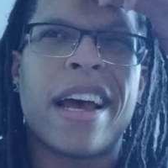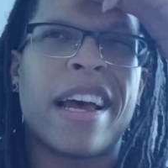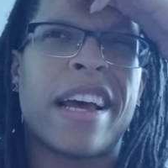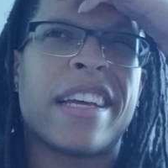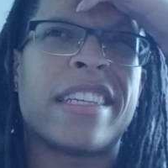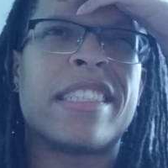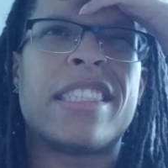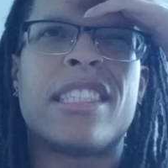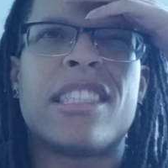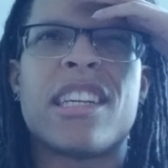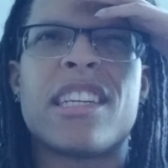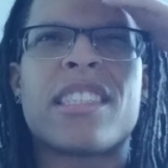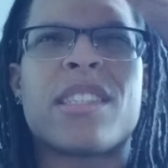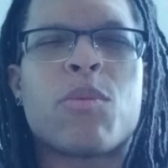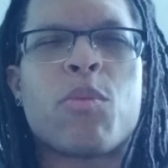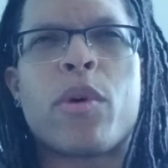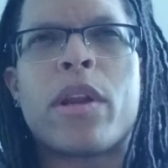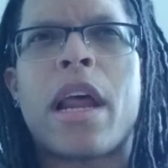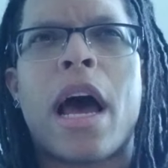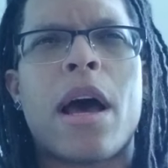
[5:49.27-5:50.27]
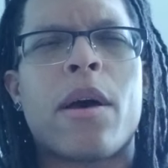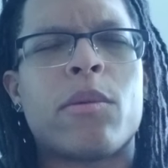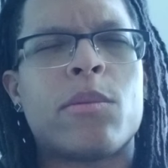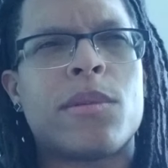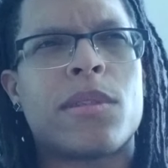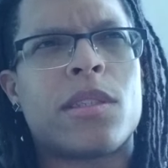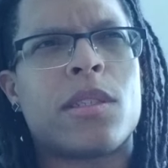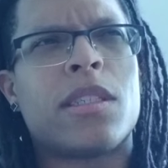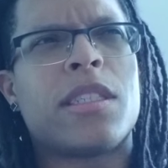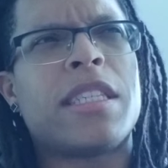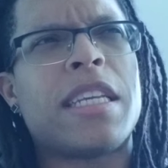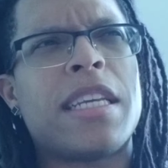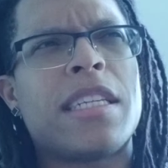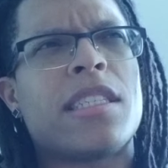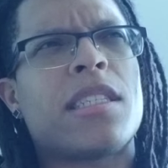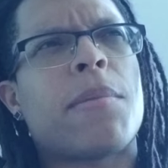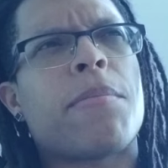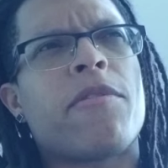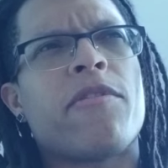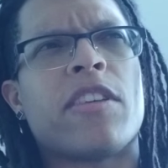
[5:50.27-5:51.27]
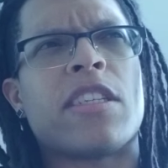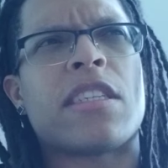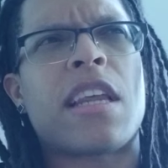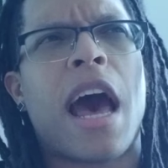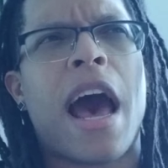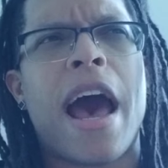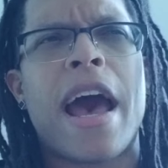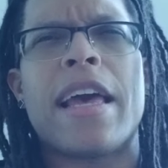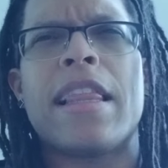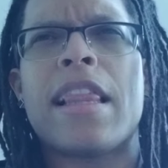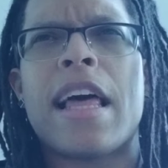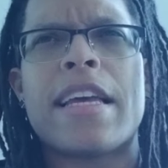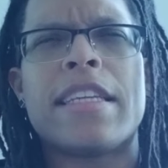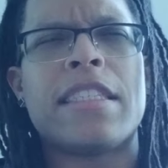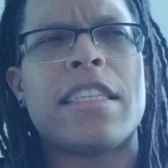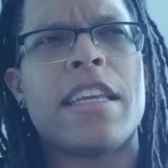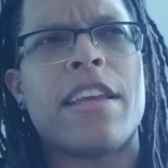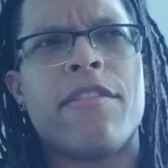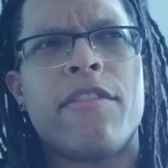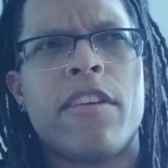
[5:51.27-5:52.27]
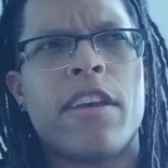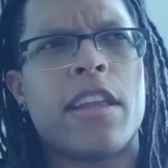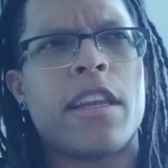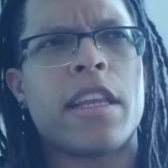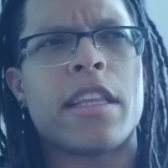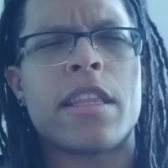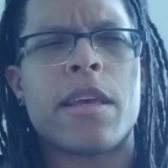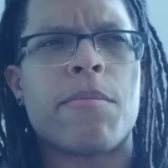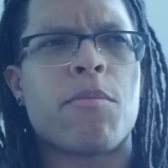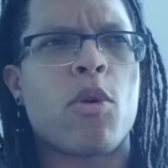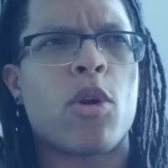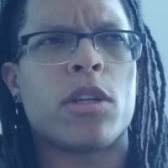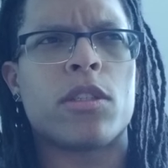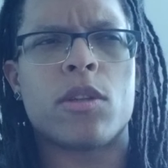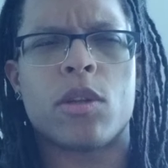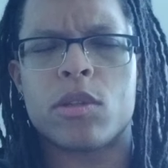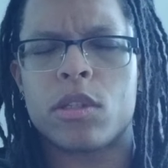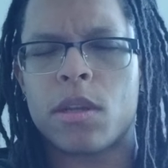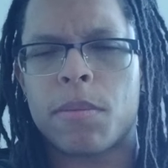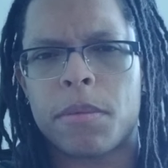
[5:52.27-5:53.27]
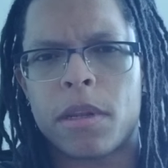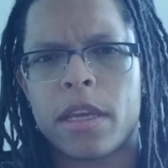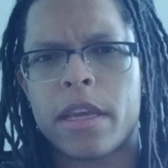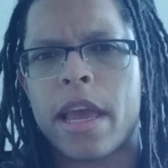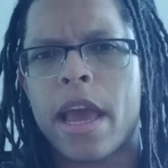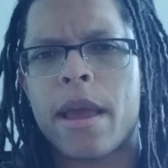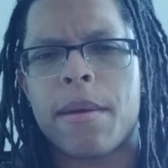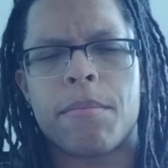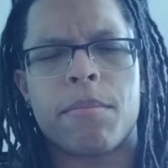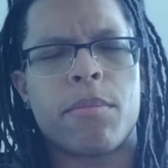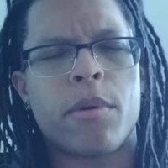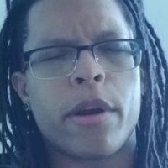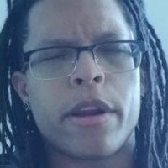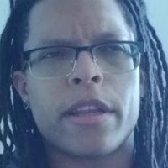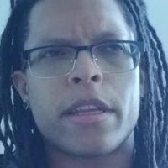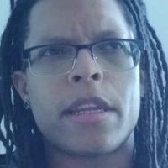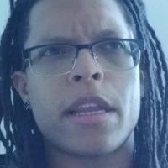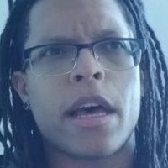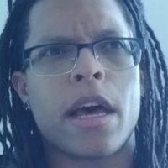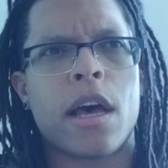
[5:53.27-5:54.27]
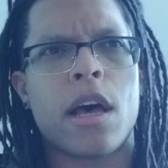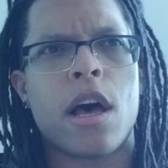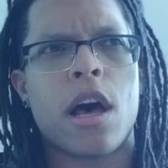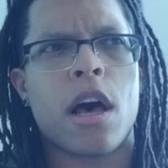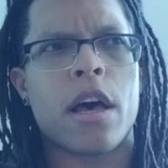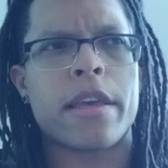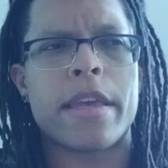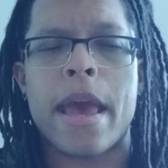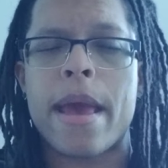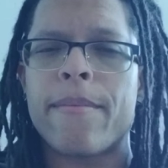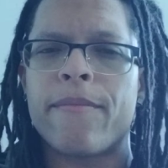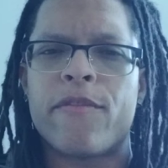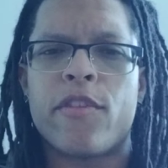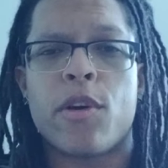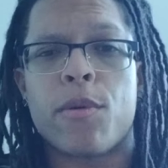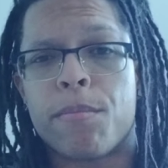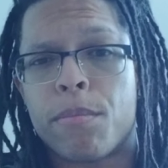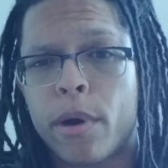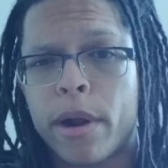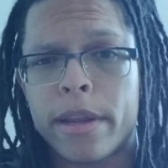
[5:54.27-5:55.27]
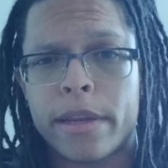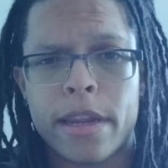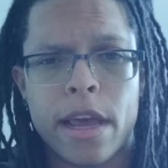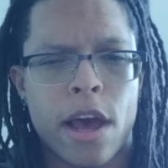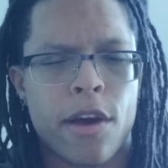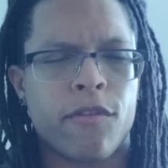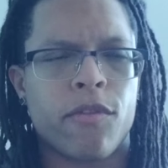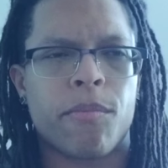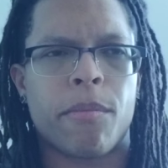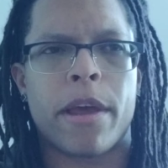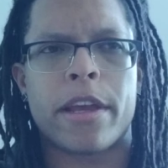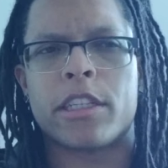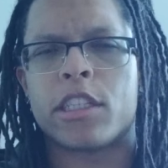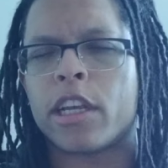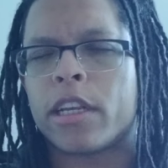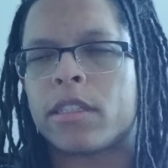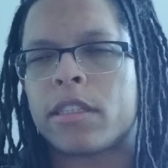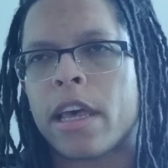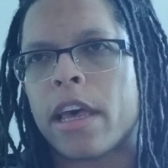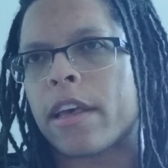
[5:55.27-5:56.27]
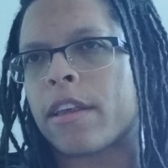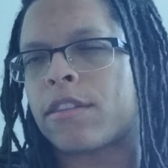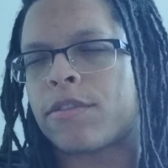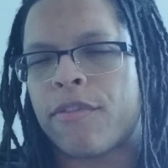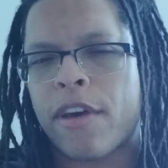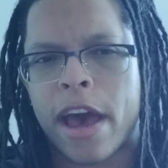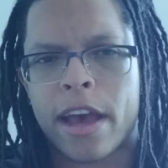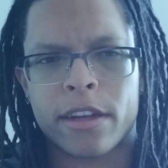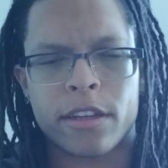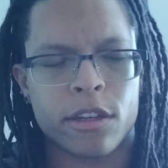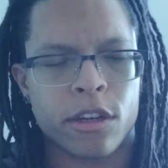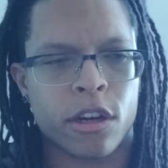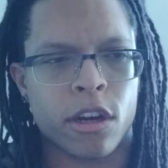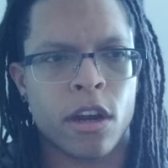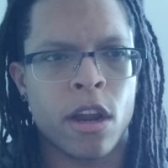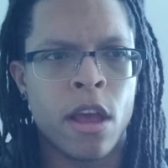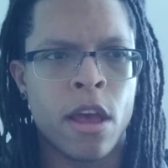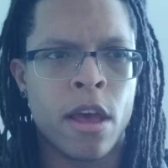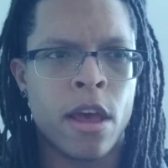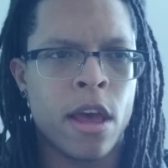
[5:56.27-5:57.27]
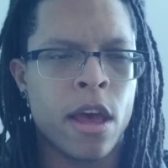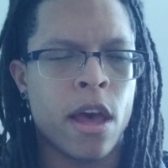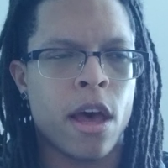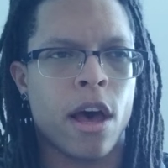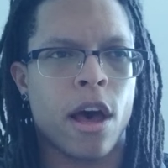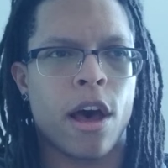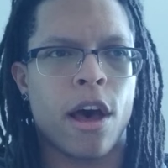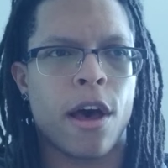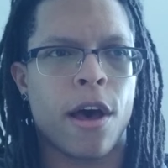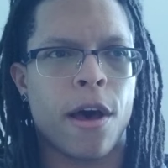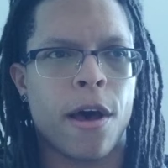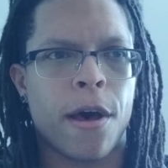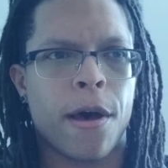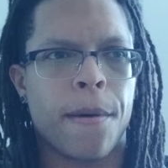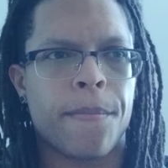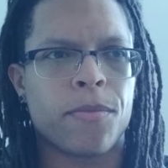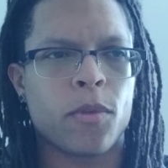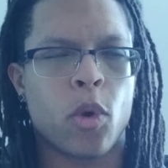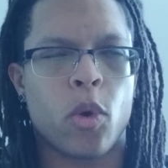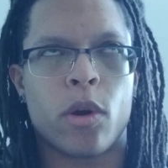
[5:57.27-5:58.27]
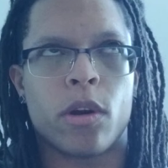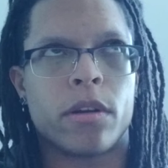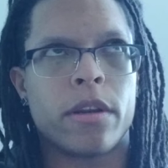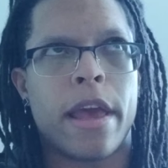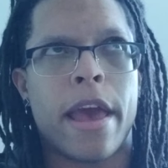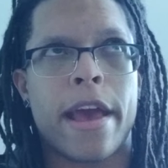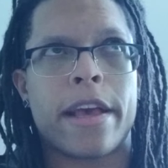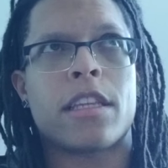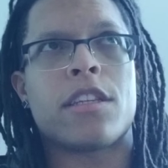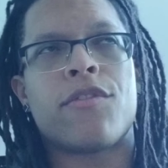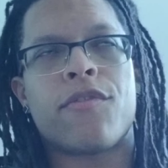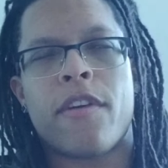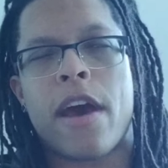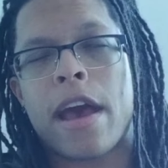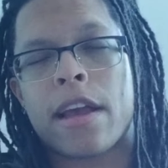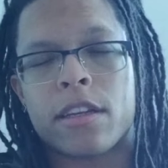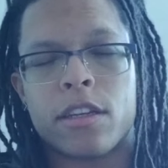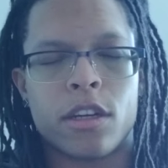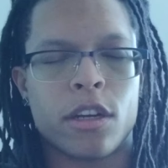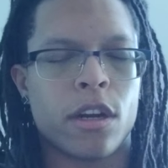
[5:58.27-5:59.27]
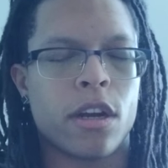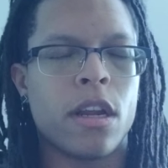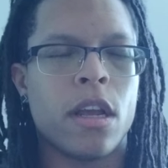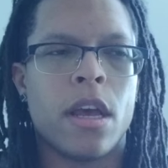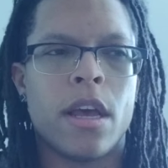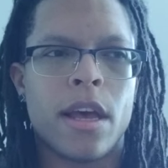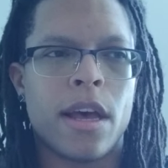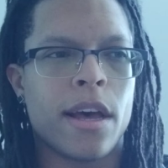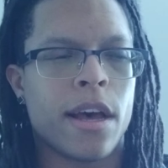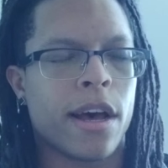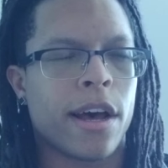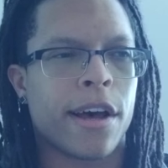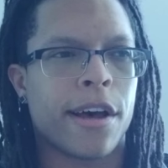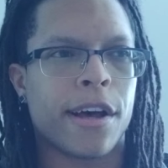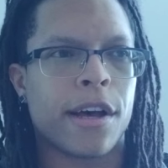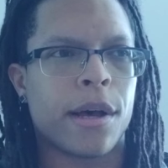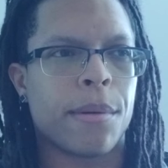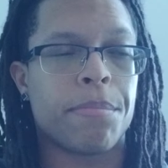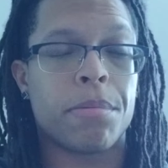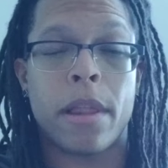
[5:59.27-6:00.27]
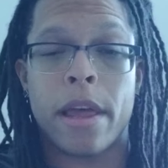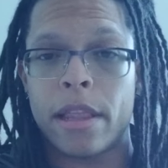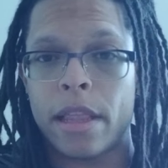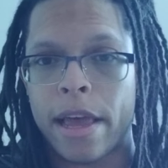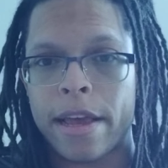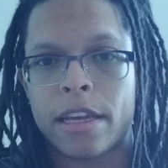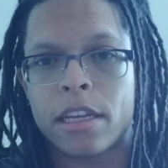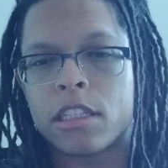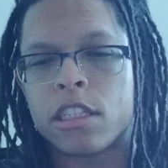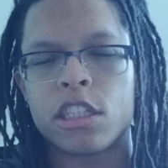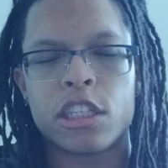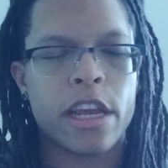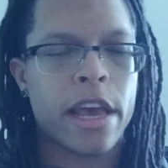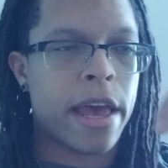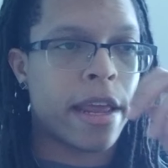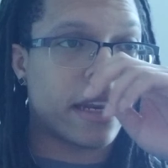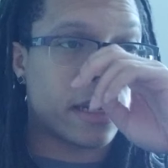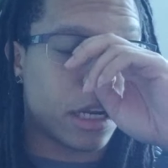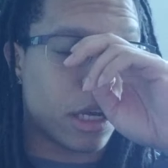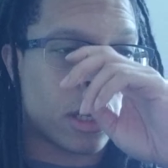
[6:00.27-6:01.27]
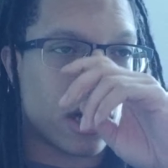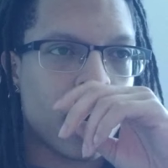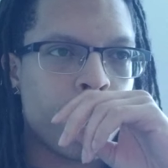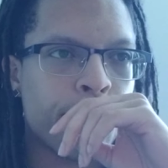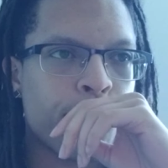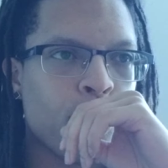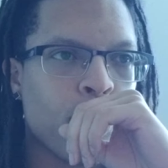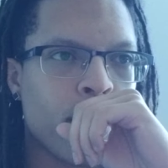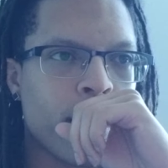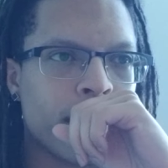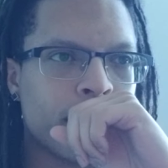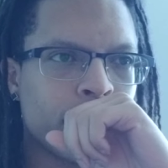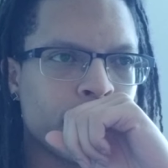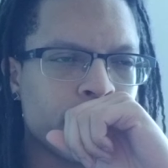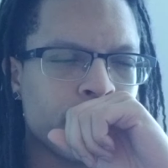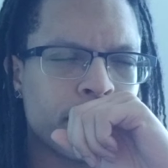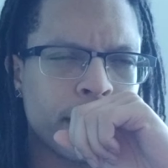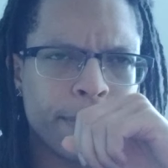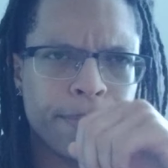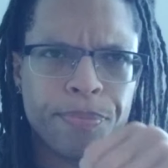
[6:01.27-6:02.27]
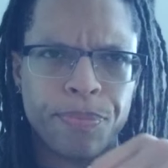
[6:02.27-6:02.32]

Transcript: It's just when I was seeing some of his highlights even, and then more so some of the game film breakdown from like Jets X Factor or X Factor, Play Like a Jet, and a couple others,